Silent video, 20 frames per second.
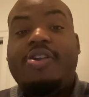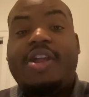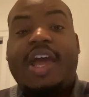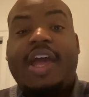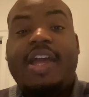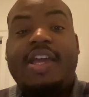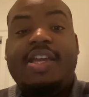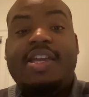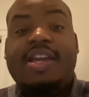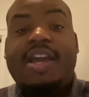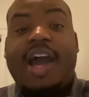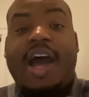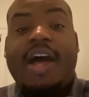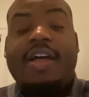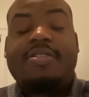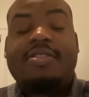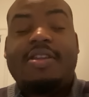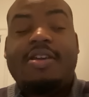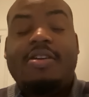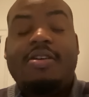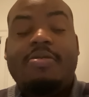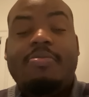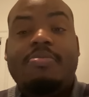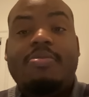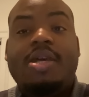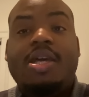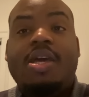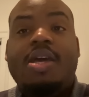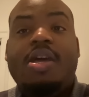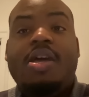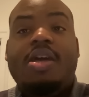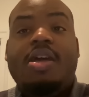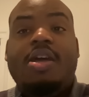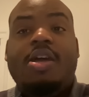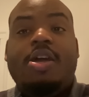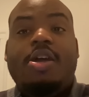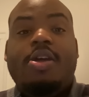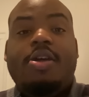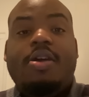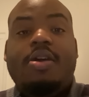that he got them
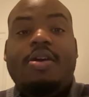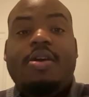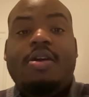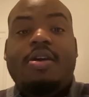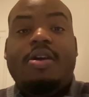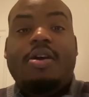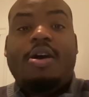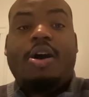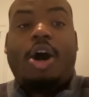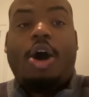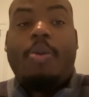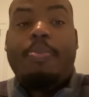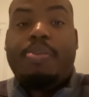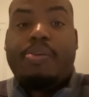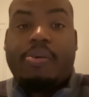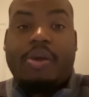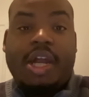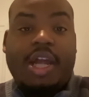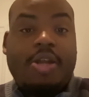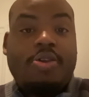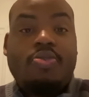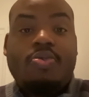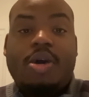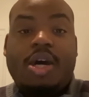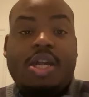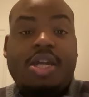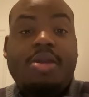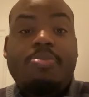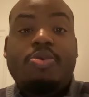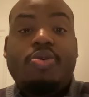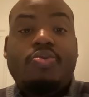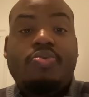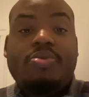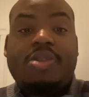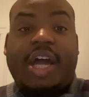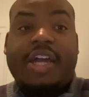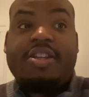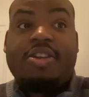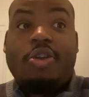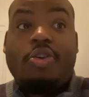a brand new honeymoon,
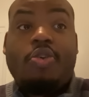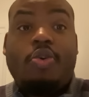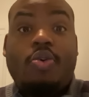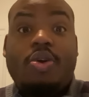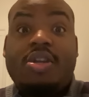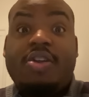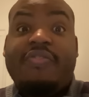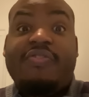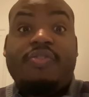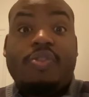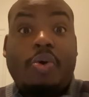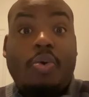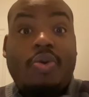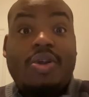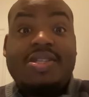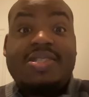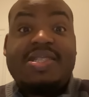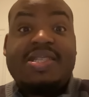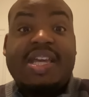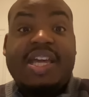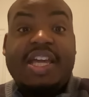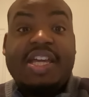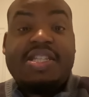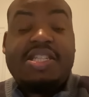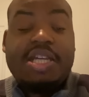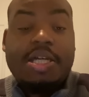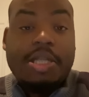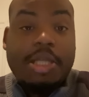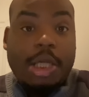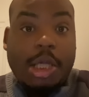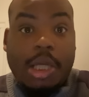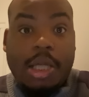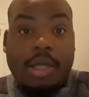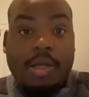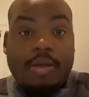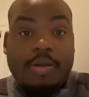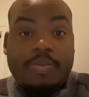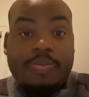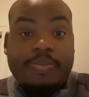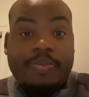like they're going to Florence, Italy.
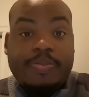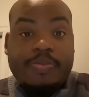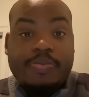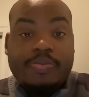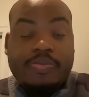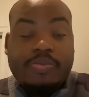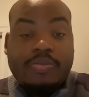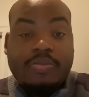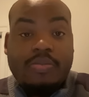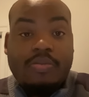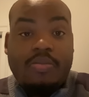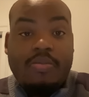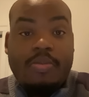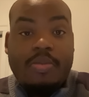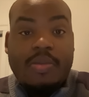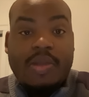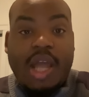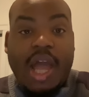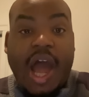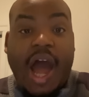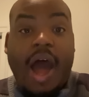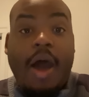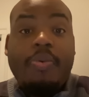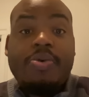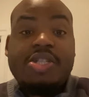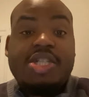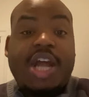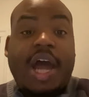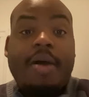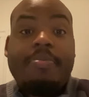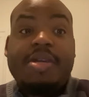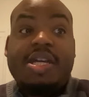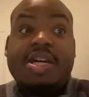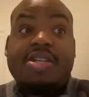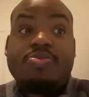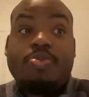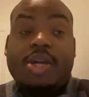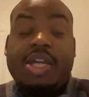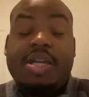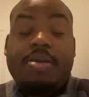I was shocked
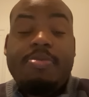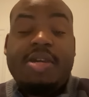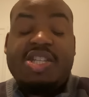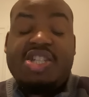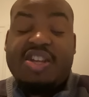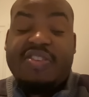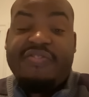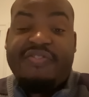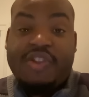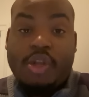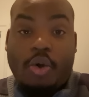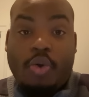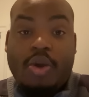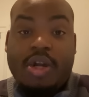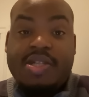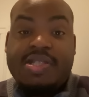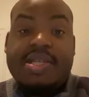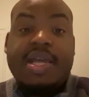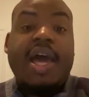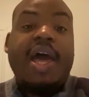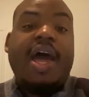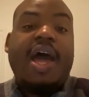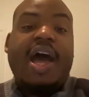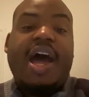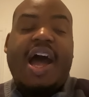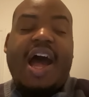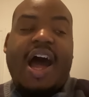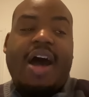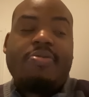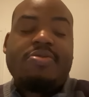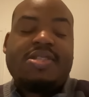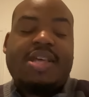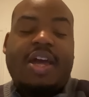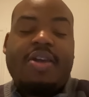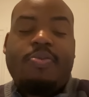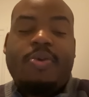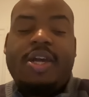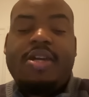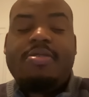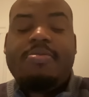because when he mentioned Florence, I was
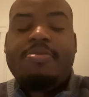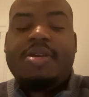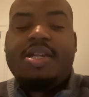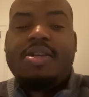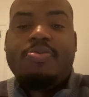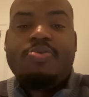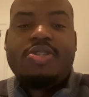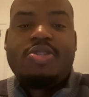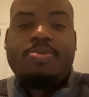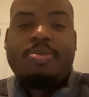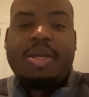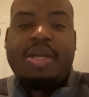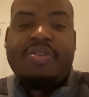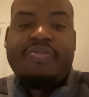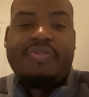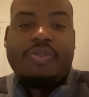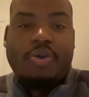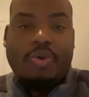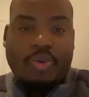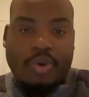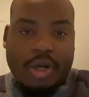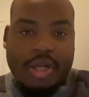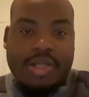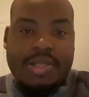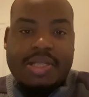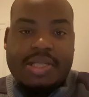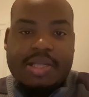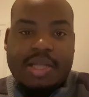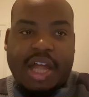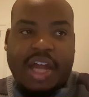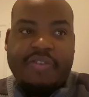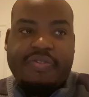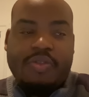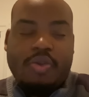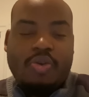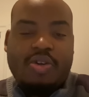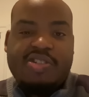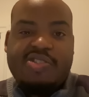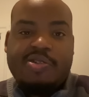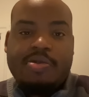like, wait a minute, what you mean Florence? Like
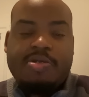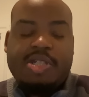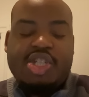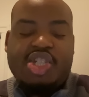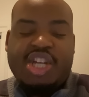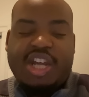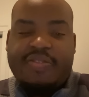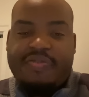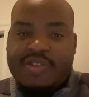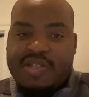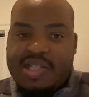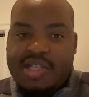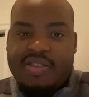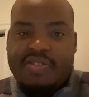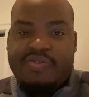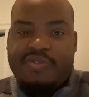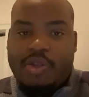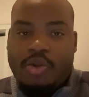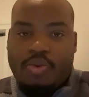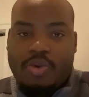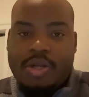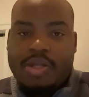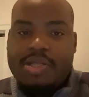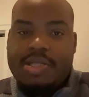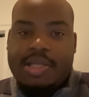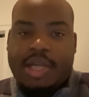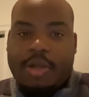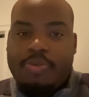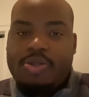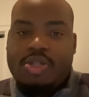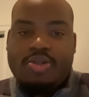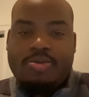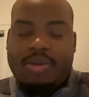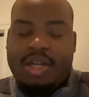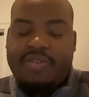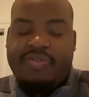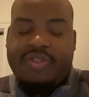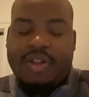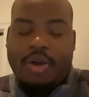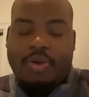Florence from the Jeffersons, Florence? Like, what you
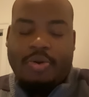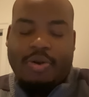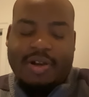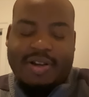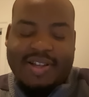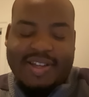mean Florence?